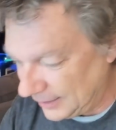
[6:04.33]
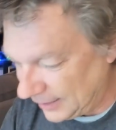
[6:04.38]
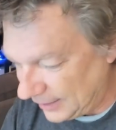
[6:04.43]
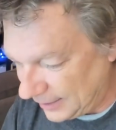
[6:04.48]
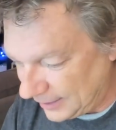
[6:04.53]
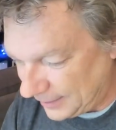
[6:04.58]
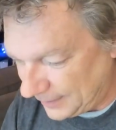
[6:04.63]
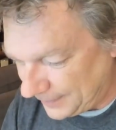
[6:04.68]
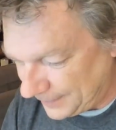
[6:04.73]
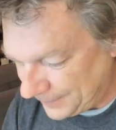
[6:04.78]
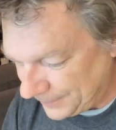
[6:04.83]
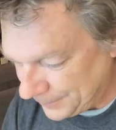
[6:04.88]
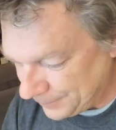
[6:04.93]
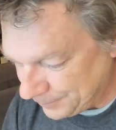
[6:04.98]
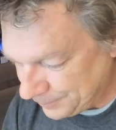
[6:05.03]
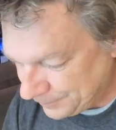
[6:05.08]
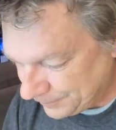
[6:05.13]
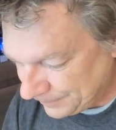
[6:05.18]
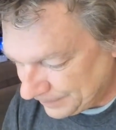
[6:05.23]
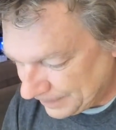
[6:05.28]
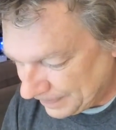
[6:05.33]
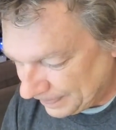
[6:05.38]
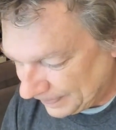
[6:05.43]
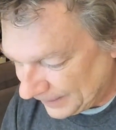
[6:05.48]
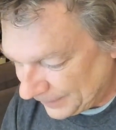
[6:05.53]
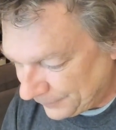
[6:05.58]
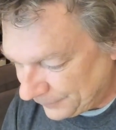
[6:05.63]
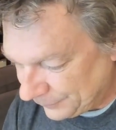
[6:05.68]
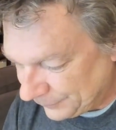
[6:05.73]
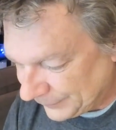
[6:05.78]
Um,
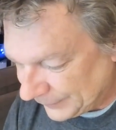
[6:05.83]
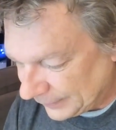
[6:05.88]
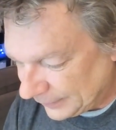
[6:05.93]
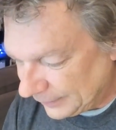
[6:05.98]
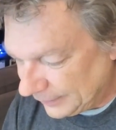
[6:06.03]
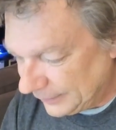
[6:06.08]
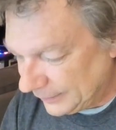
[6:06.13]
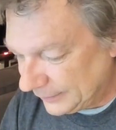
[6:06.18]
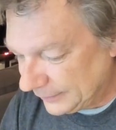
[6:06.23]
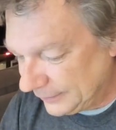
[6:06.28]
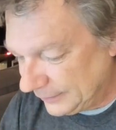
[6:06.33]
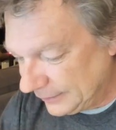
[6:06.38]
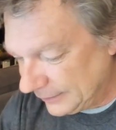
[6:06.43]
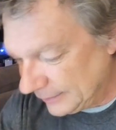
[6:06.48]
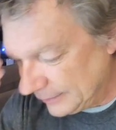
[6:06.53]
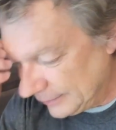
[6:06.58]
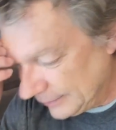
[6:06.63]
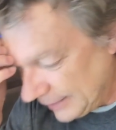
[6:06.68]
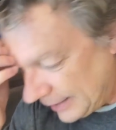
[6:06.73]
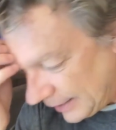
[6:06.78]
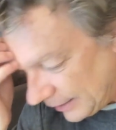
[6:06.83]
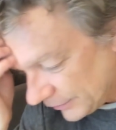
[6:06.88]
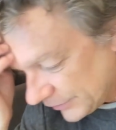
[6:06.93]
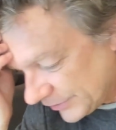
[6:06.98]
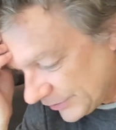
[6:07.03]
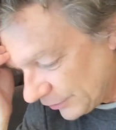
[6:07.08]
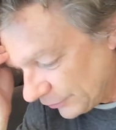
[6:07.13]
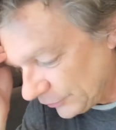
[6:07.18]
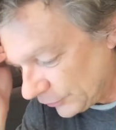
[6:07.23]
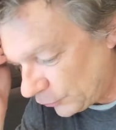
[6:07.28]
now,
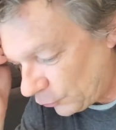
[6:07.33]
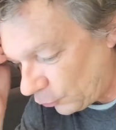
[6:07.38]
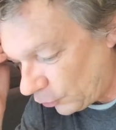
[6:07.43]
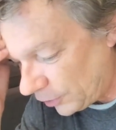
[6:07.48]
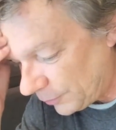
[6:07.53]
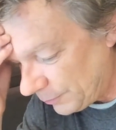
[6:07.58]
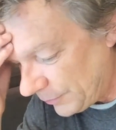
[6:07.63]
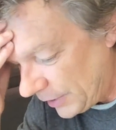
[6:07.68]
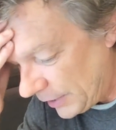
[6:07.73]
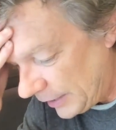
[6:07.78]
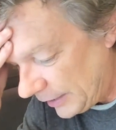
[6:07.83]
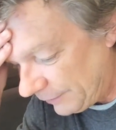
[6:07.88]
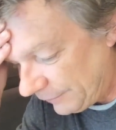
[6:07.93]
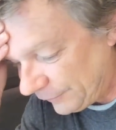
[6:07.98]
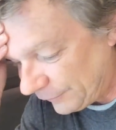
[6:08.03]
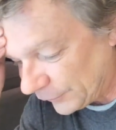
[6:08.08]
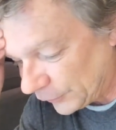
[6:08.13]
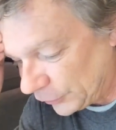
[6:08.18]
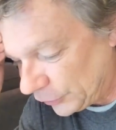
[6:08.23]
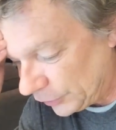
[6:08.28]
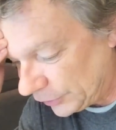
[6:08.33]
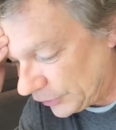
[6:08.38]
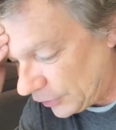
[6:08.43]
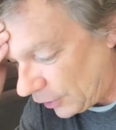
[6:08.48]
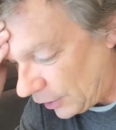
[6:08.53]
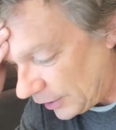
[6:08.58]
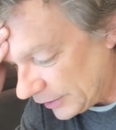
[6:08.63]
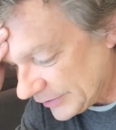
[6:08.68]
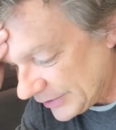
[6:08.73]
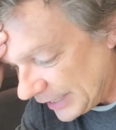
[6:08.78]
so the court may, for good
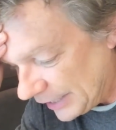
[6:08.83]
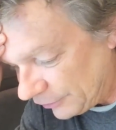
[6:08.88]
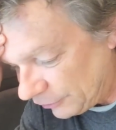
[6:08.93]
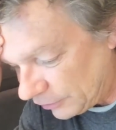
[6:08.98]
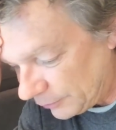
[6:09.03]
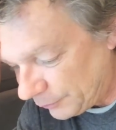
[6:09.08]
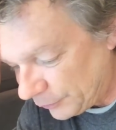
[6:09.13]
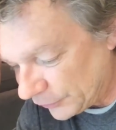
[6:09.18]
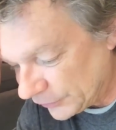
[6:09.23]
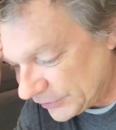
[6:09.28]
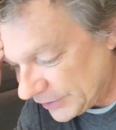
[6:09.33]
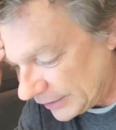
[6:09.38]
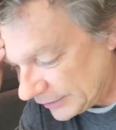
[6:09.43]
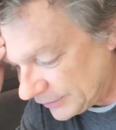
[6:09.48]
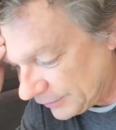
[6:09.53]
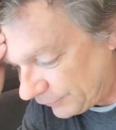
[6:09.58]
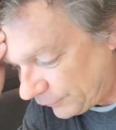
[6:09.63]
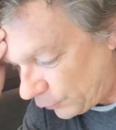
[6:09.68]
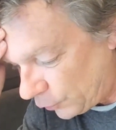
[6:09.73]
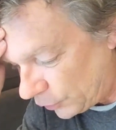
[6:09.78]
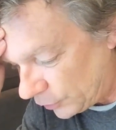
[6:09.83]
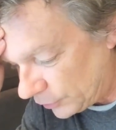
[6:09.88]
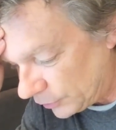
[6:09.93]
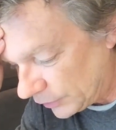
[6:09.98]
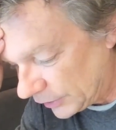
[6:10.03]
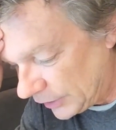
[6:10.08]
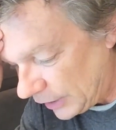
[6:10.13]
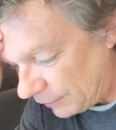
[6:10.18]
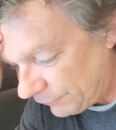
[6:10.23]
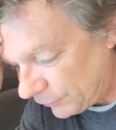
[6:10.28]
cause, enter a protective order
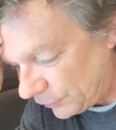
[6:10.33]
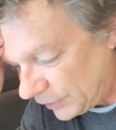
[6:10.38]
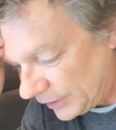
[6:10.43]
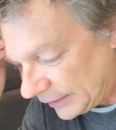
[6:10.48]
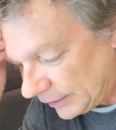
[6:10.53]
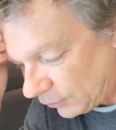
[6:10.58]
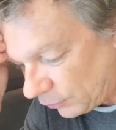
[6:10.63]
governing